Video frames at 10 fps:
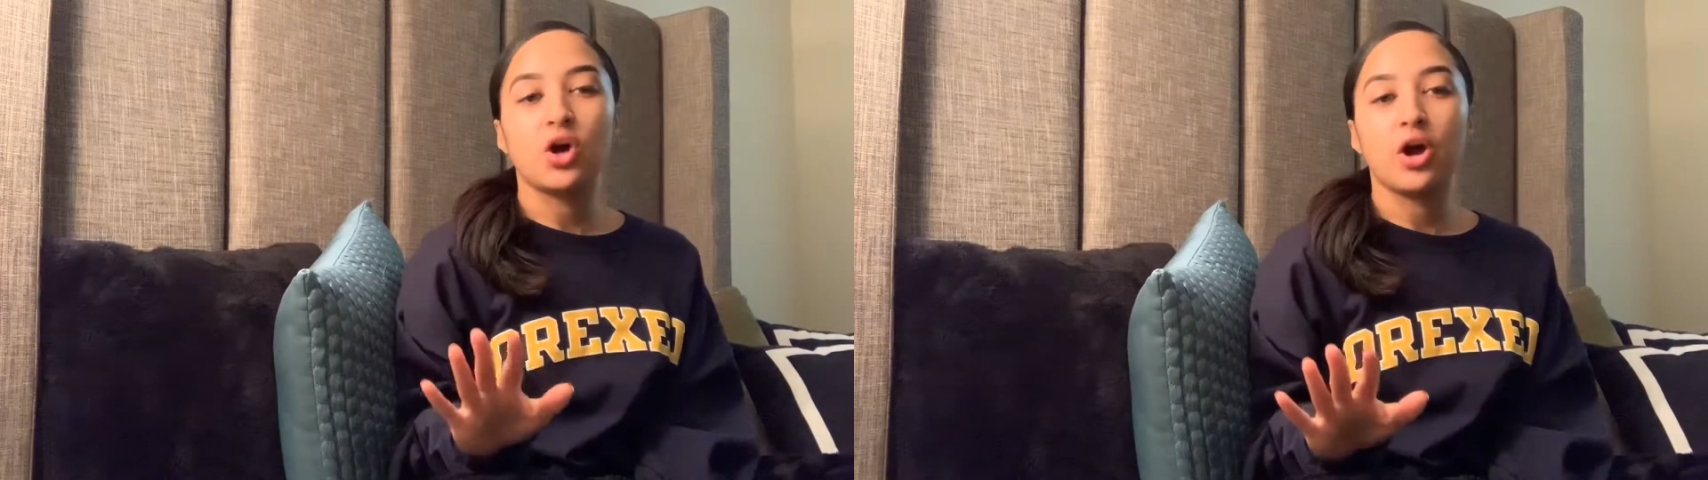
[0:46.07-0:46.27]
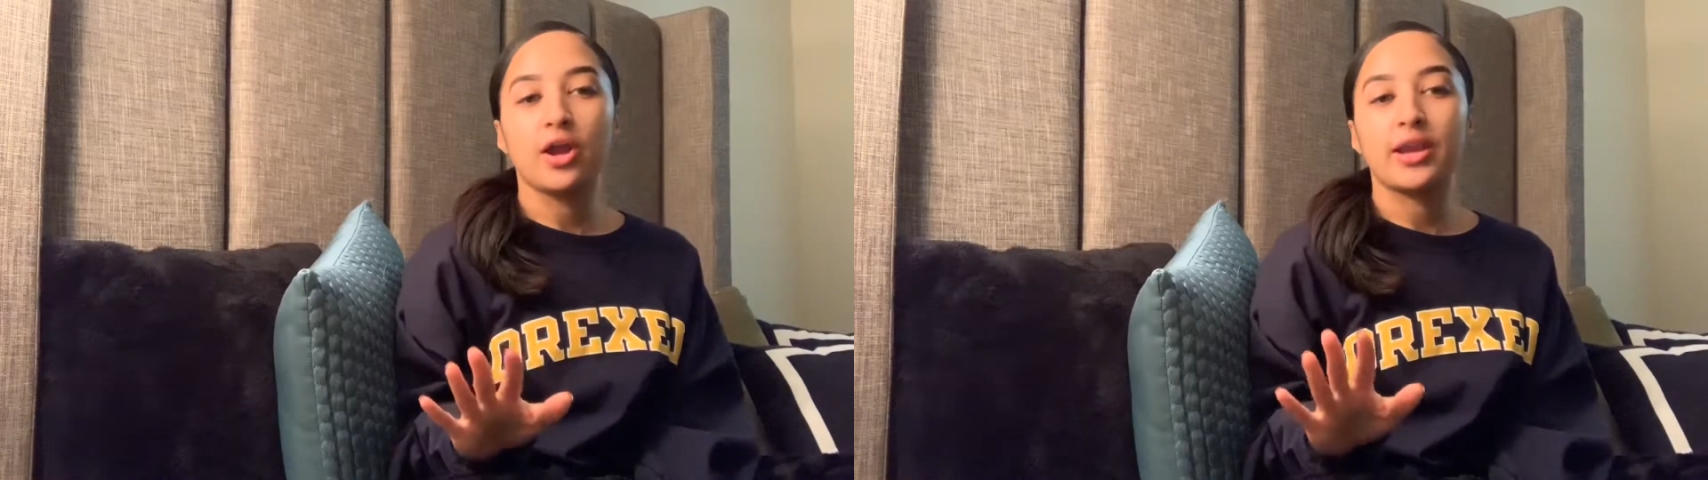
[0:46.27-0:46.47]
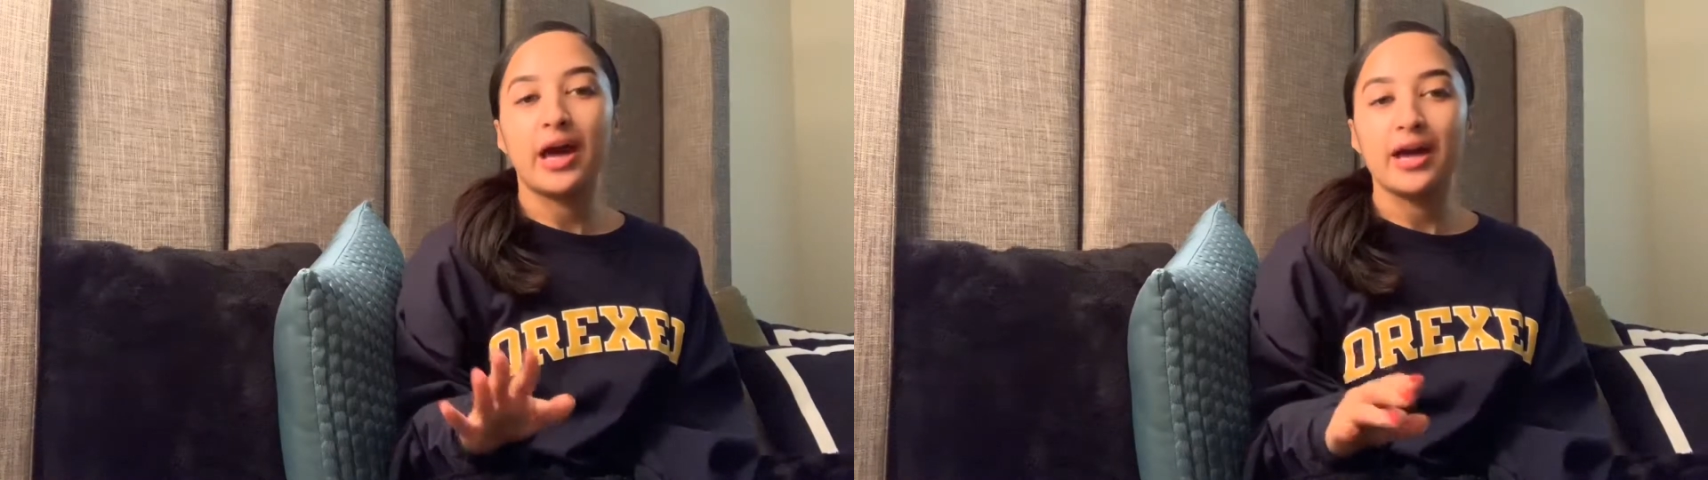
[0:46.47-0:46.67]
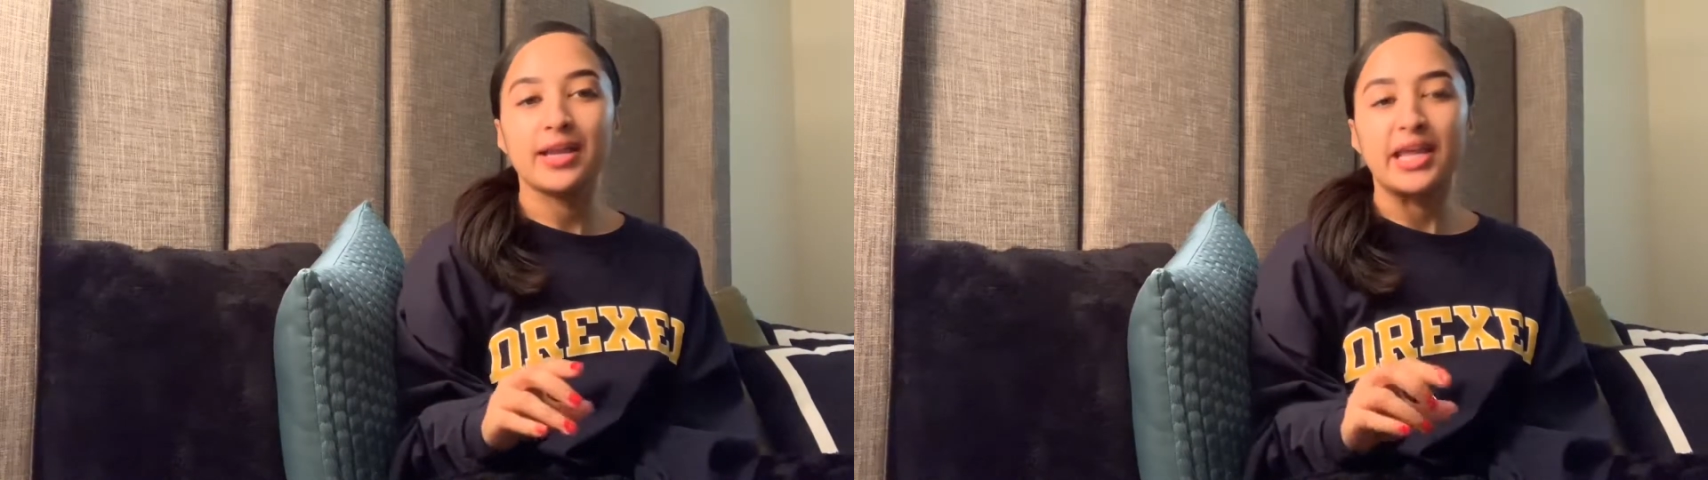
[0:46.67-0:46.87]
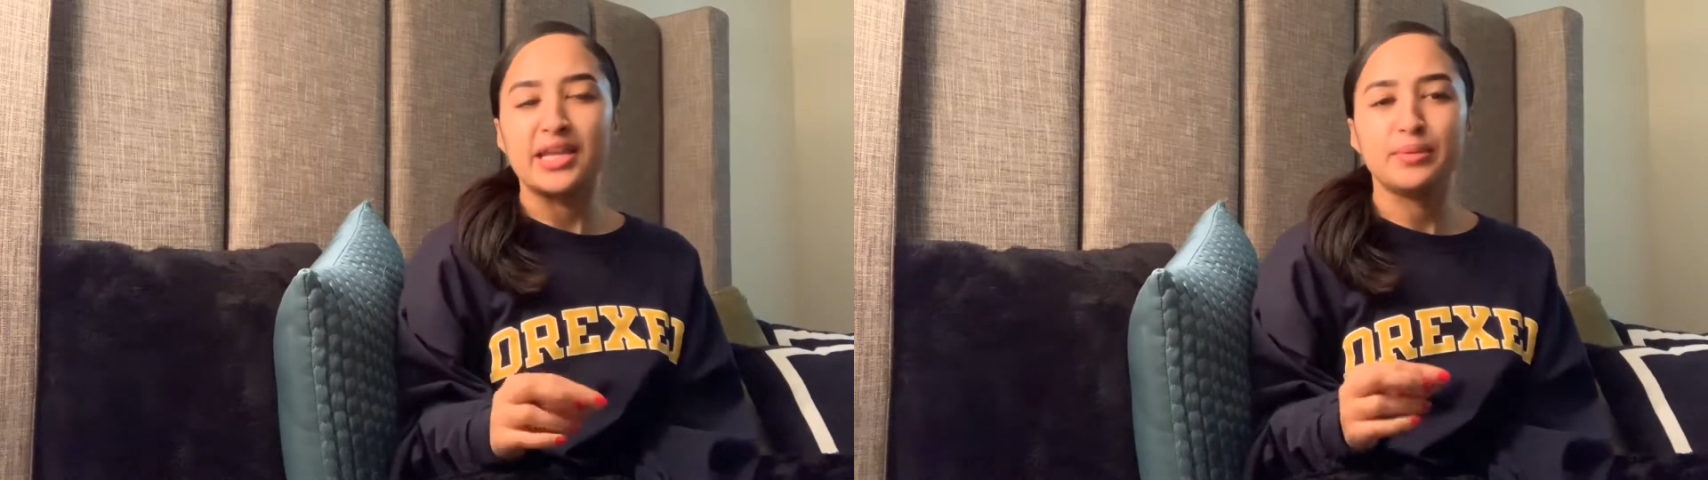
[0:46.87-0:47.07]
are not
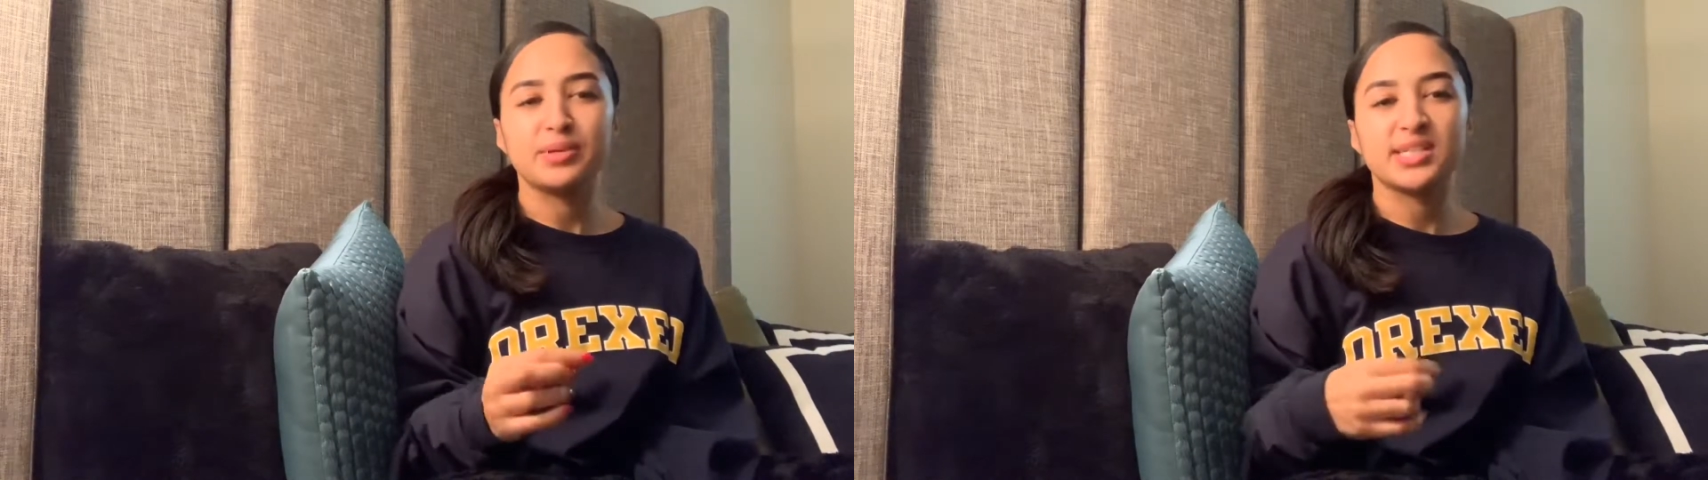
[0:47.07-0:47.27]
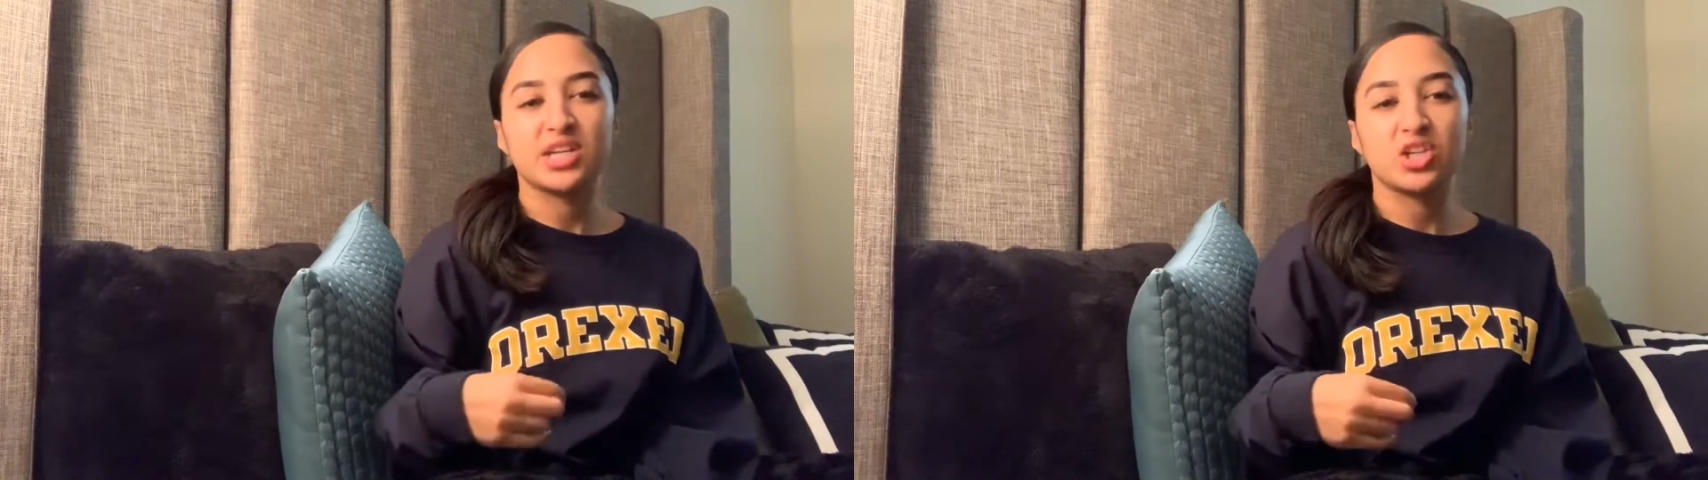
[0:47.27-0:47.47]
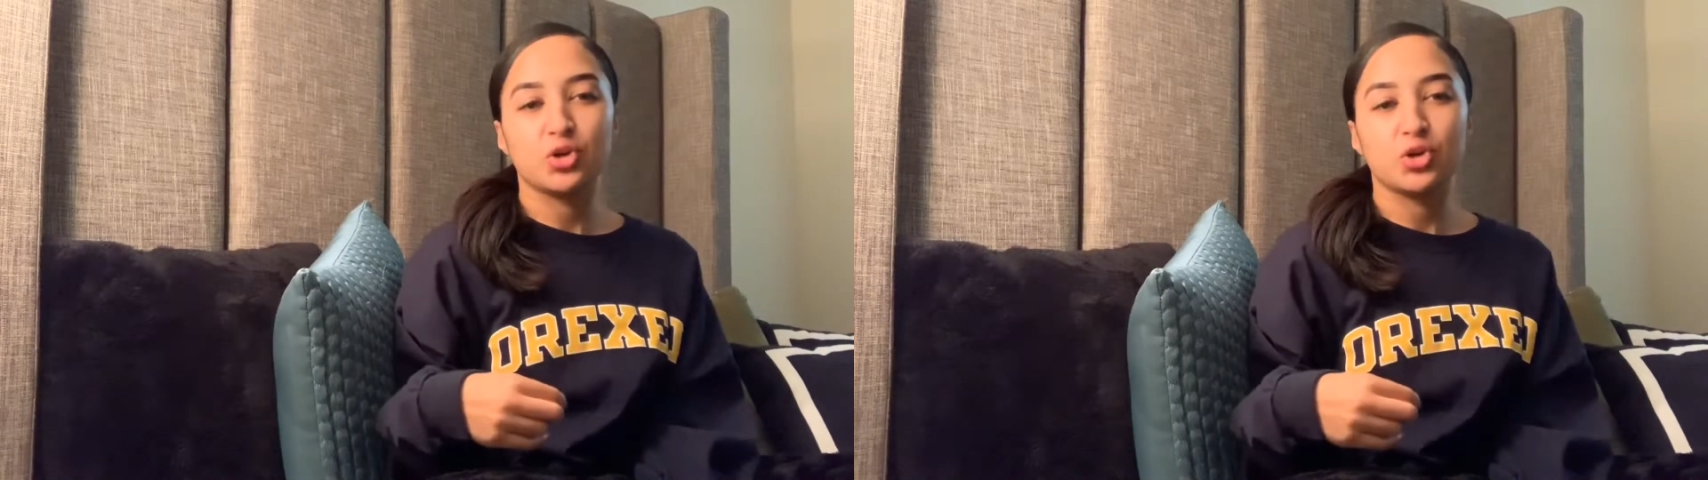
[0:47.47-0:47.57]
in any particular